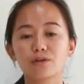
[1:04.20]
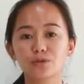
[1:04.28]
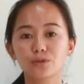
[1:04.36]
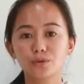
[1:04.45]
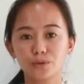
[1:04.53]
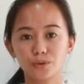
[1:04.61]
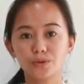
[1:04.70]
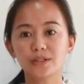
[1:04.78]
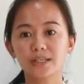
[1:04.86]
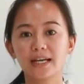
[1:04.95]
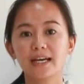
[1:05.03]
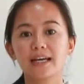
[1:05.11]
how to
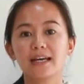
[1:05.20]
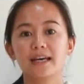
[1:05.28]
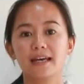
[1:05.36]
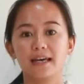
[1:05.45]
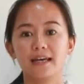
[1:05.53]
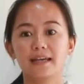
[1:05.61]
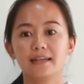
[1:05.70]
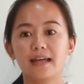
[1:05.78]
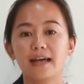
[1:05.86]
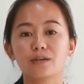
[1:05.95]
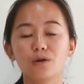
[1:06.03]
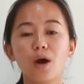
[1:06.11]
cook. And
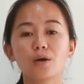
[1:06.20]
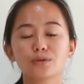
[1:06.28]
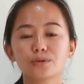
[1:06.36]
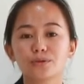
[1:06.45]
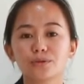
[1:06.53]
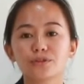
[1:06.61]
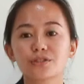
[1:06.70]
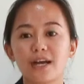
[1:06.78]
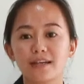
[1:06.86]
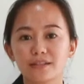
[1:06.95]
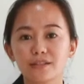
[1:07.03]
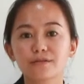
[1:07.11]
I know how to cook
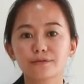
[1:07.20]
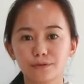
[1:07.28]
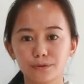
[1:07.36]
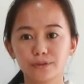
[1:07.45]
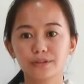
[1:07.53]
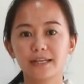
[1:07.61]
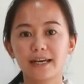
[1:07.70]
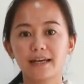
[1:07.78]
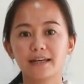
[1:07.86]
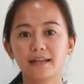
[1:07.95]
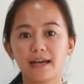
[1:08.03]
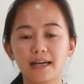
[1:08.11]
Chinese food,
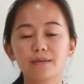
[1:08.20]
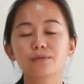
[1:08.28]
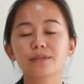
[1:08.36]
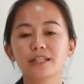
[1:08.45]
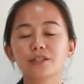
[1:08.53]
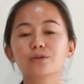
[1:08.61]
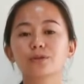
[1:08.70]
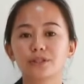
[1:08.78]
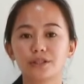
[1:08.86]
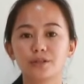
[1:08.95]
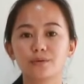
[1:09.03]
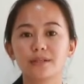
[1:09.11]
and I am willing to
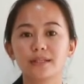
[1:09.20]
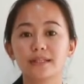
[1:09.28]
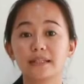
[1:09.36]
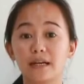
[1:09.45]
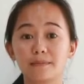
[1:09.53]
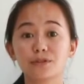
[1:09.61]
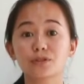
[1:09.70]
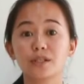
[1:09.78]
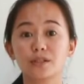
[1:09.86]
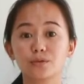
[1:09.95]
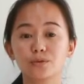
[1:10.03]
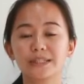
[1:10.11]
learn when it comes
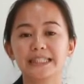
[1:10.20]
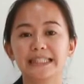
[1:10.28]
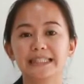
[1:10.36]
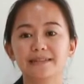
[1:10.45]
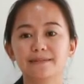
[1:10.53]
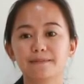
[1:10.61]
to cooking.